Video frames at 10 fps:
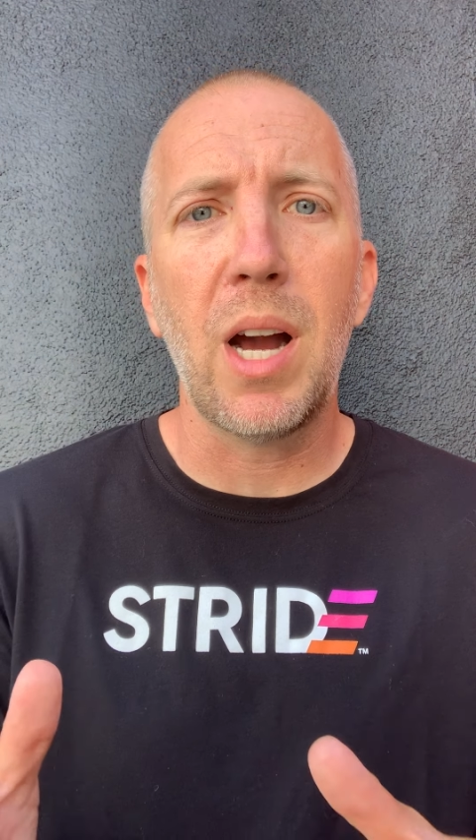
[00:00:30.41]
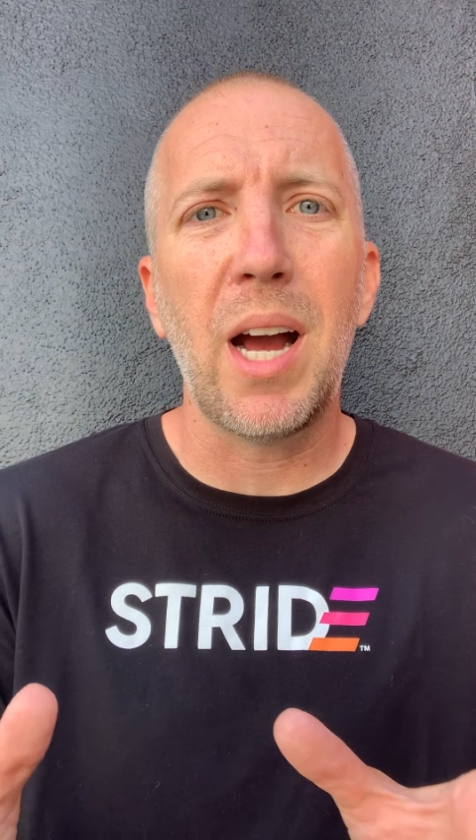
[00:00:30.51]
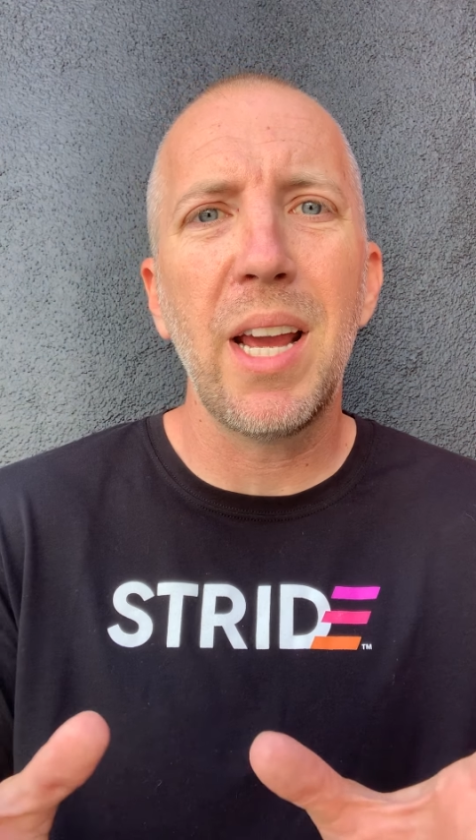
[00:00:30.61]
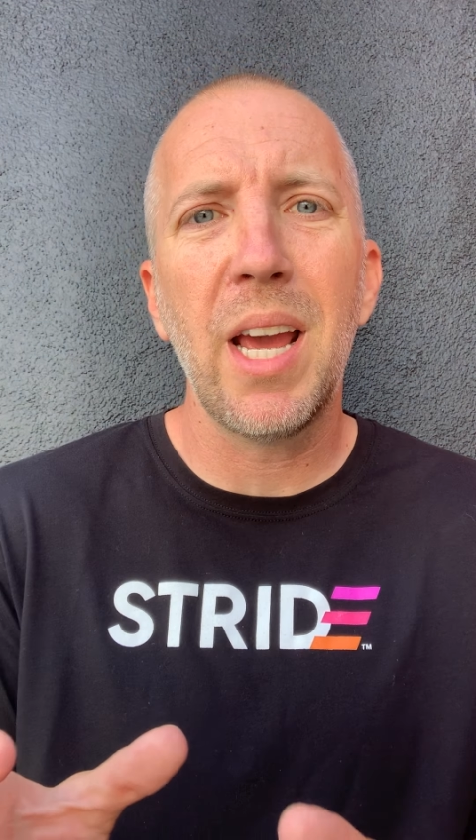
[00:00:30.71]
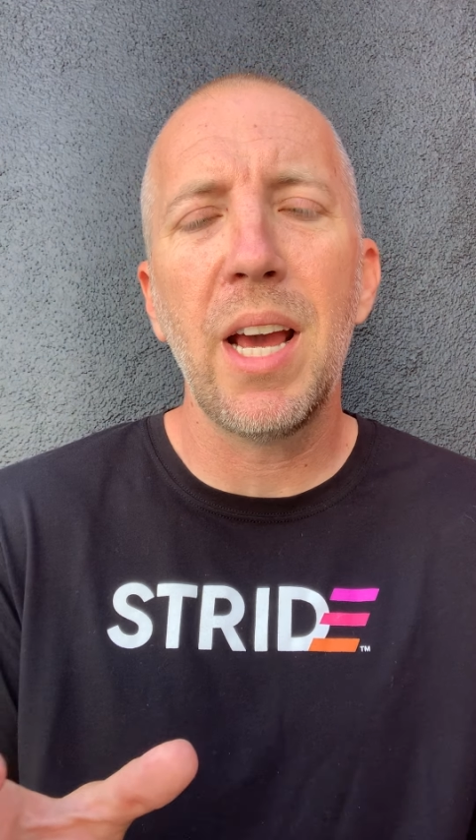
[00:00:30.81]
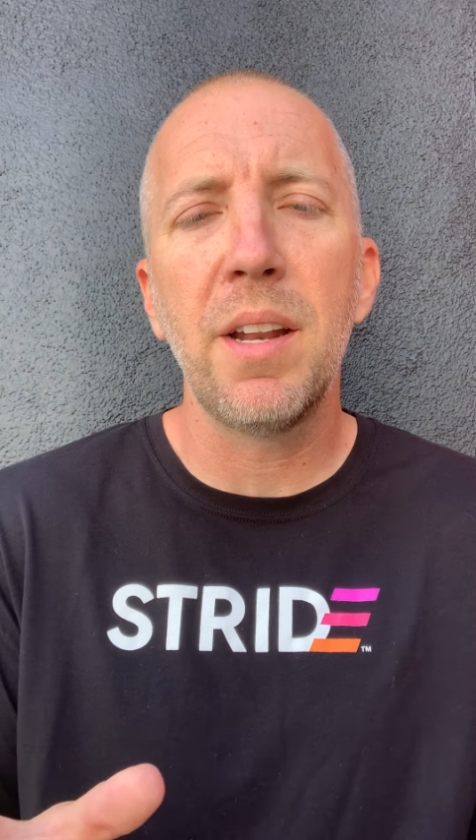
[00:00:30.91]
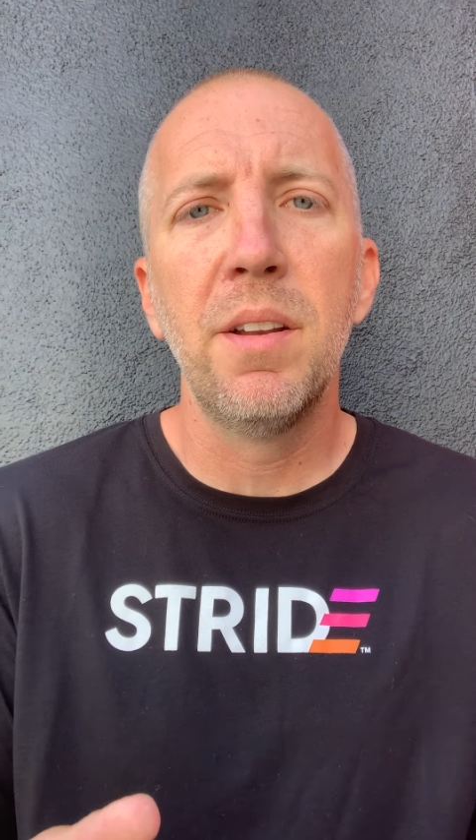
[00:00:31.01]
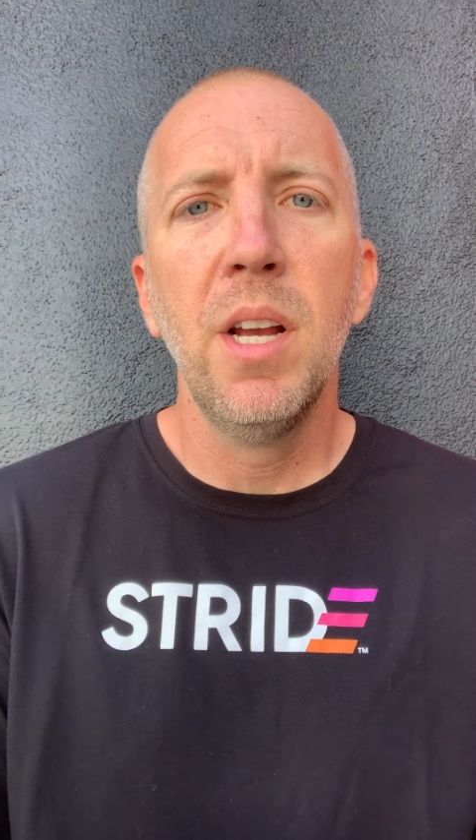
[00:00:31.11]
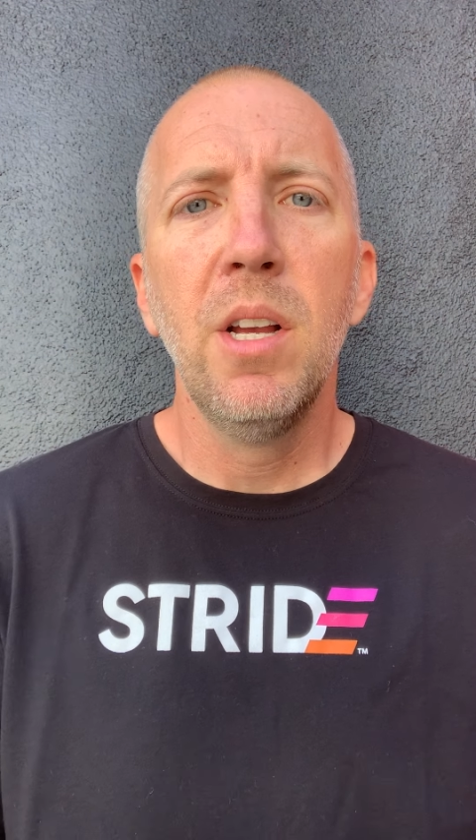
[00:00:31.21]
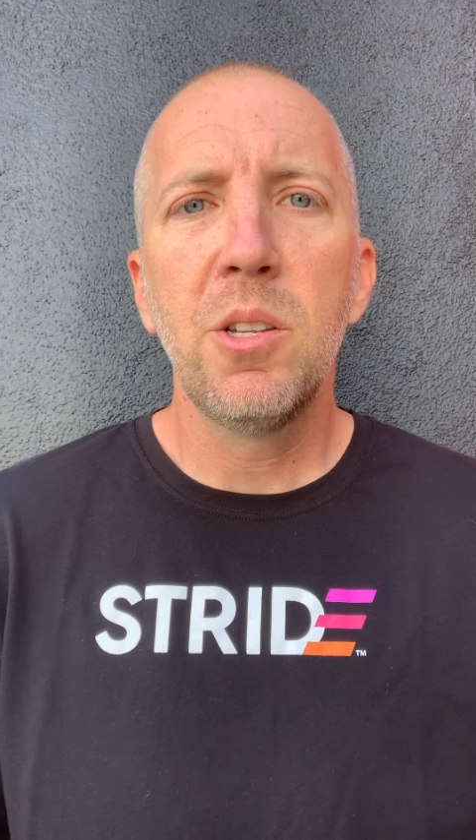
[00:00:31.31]
I had
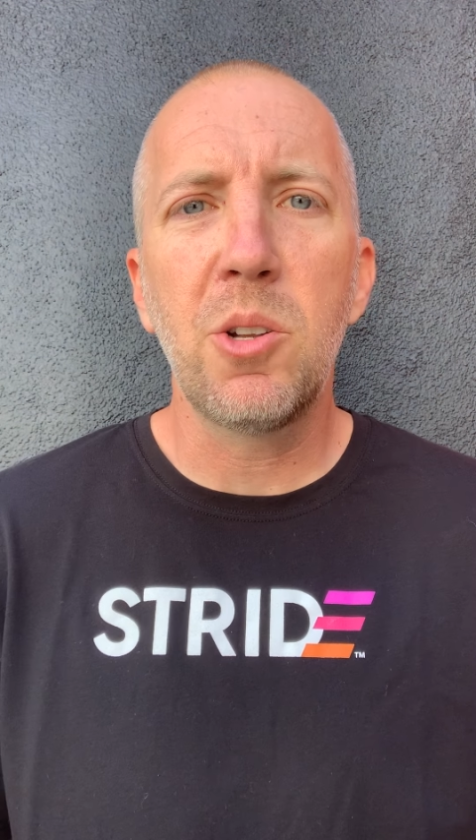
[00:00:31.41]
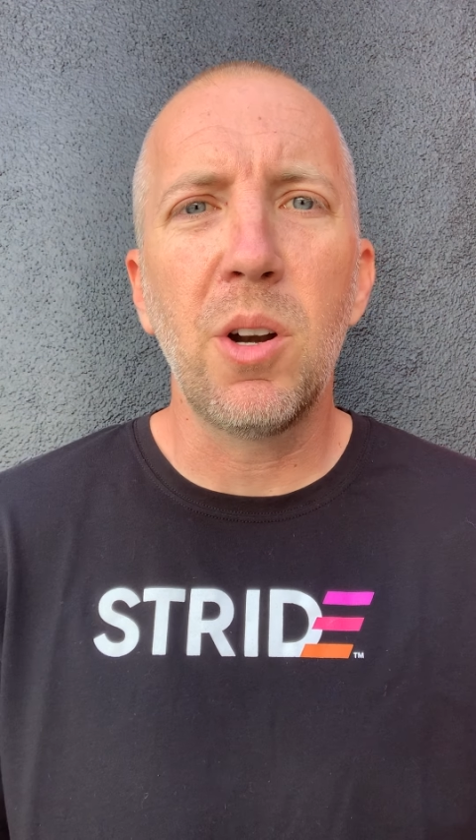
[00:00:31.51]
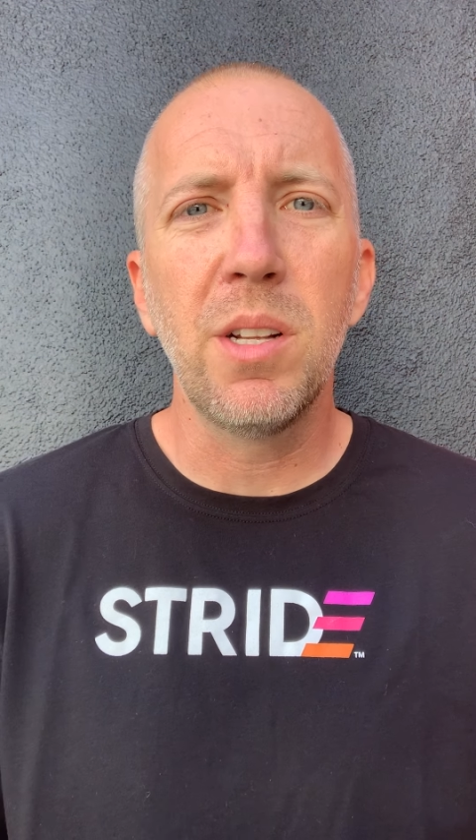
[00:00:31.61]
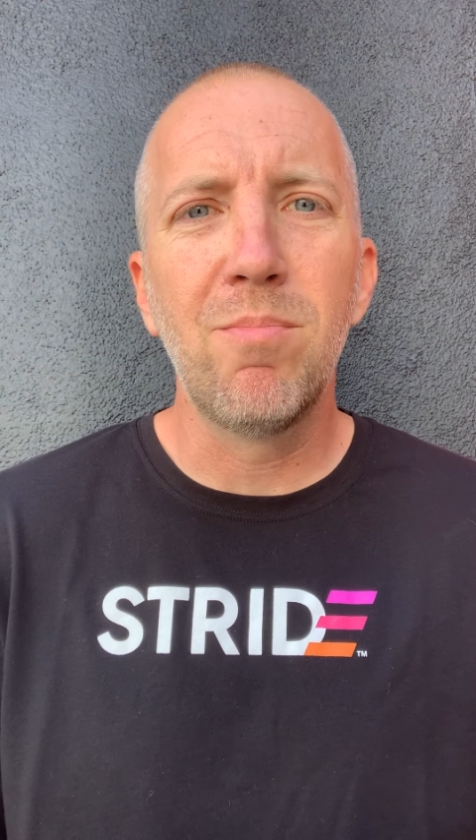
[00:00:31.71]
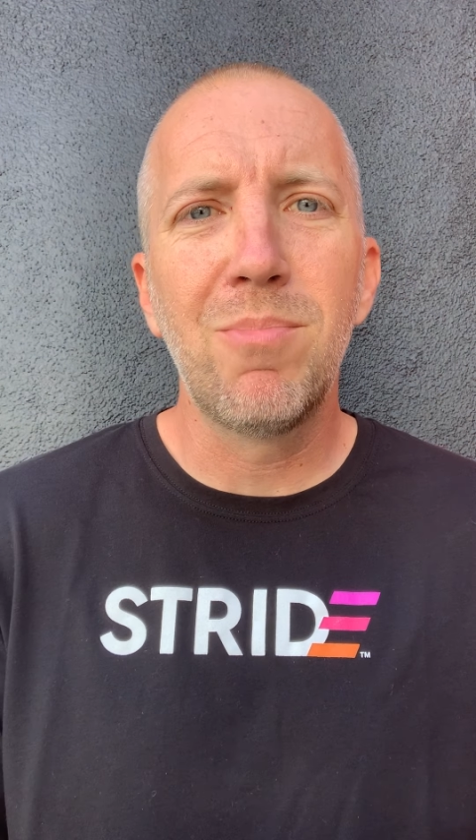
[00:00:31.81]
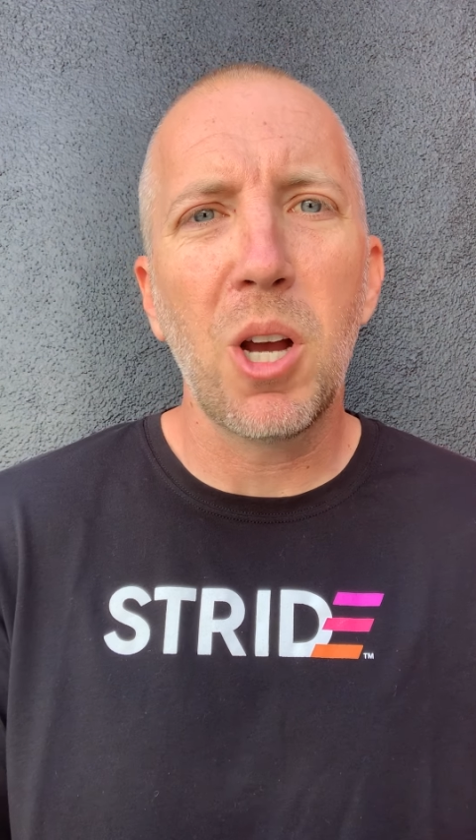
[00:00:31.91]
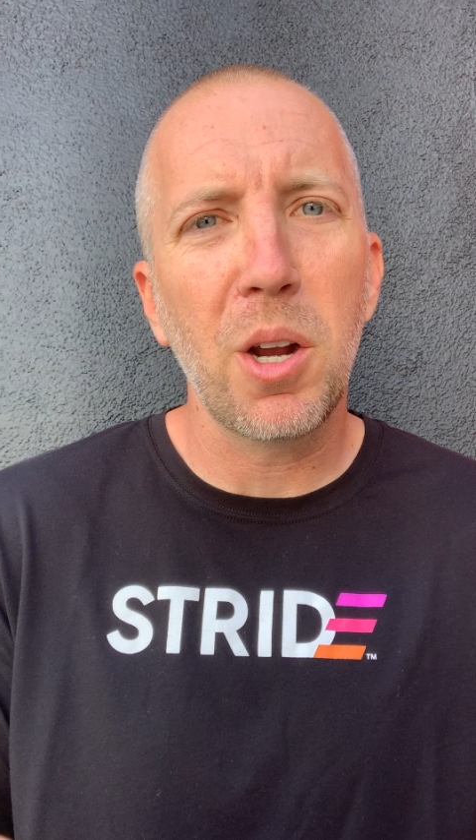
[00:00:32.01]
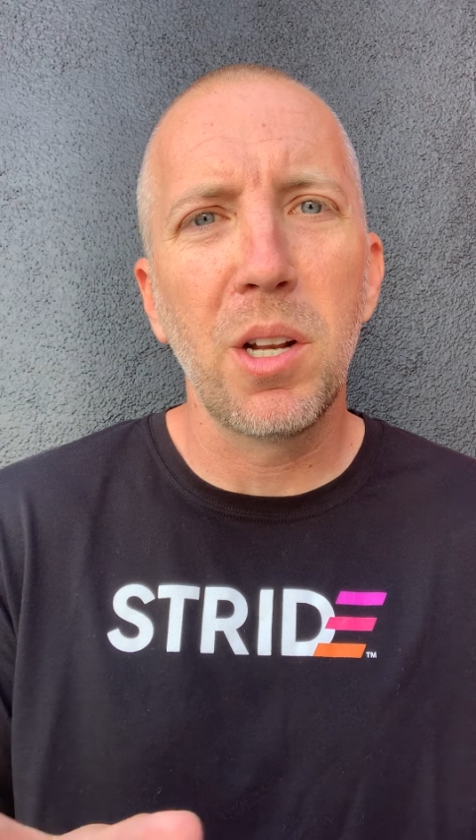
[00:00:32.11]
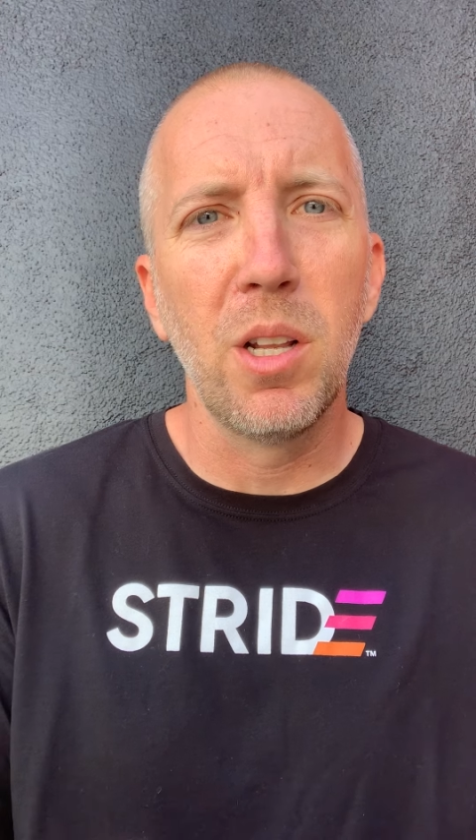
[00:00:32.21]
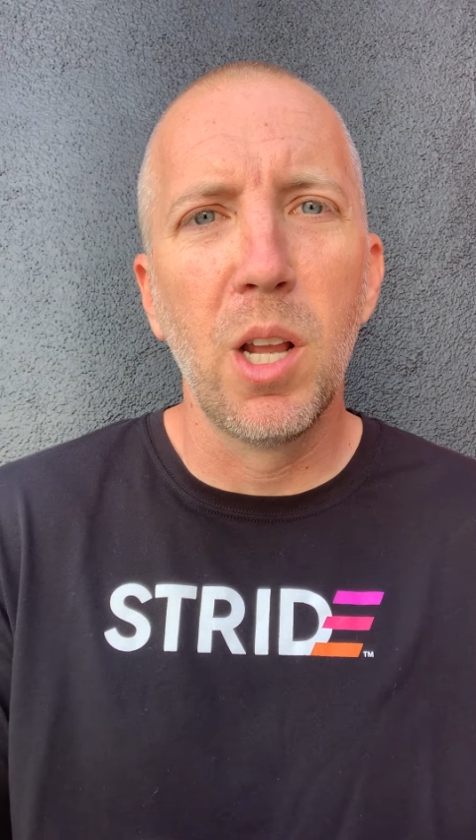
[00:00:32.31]
started
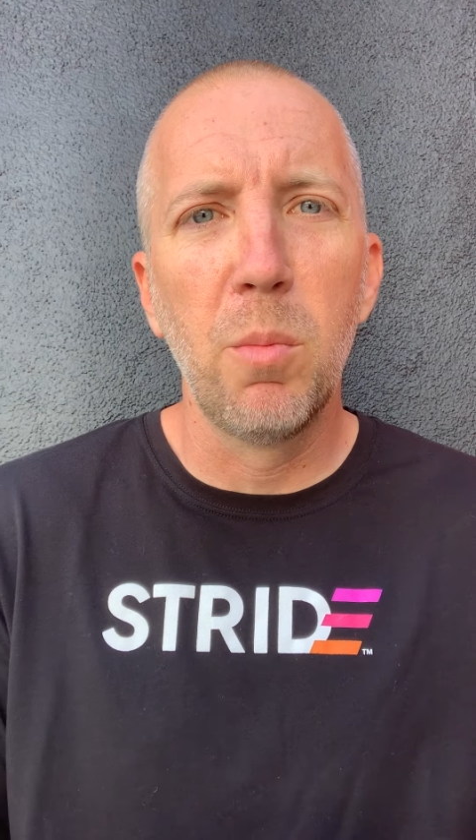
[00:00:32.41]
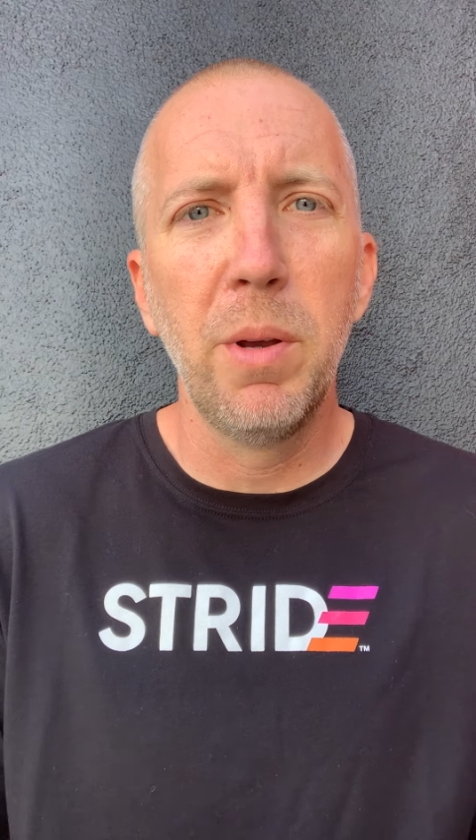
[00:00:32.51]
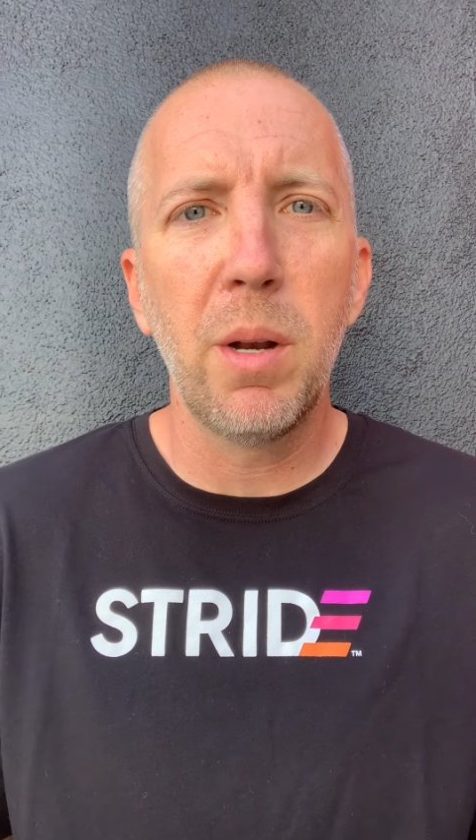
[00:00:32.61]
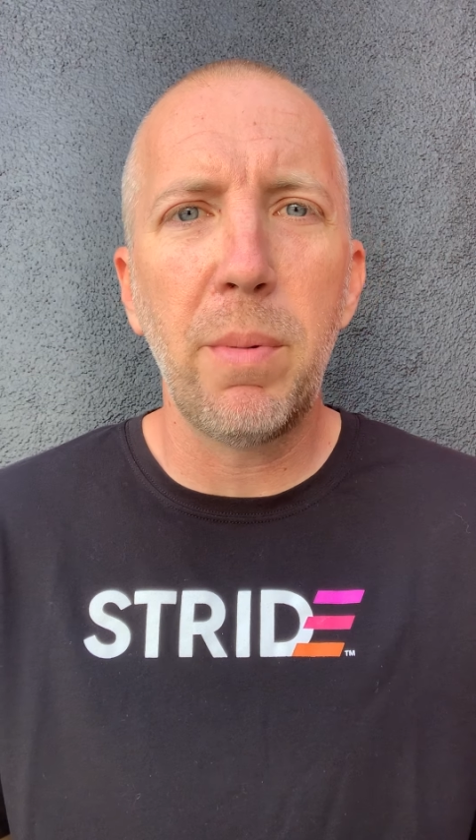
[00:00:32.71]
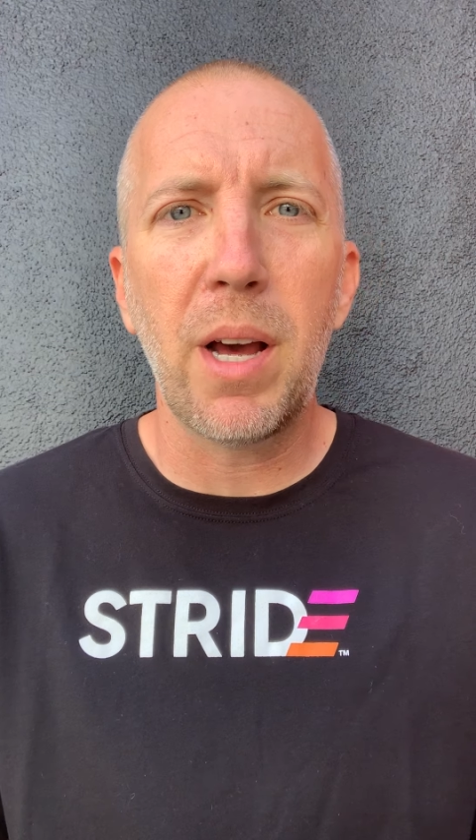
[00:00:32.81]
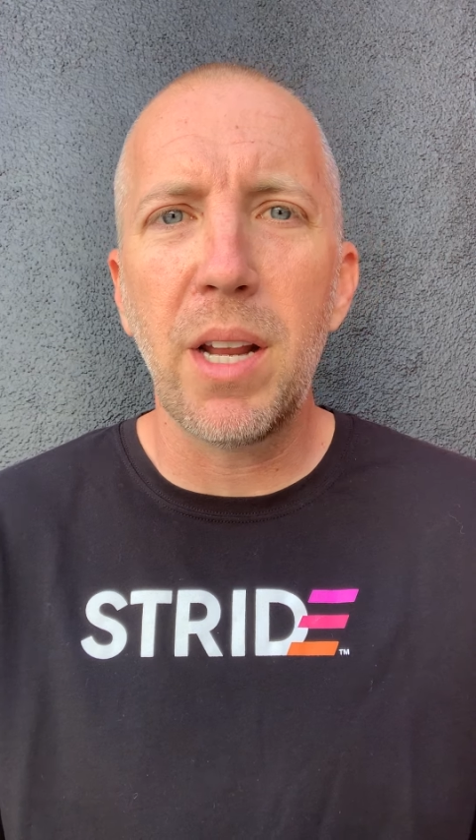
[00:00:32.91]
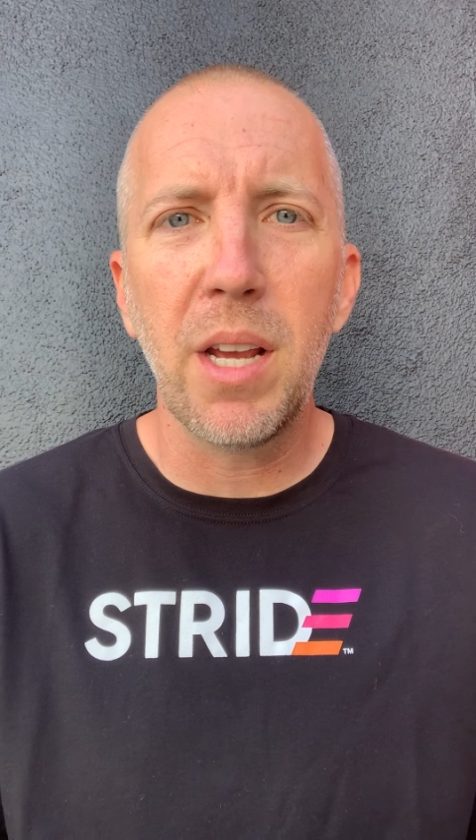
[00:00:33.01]
talking a little bit about,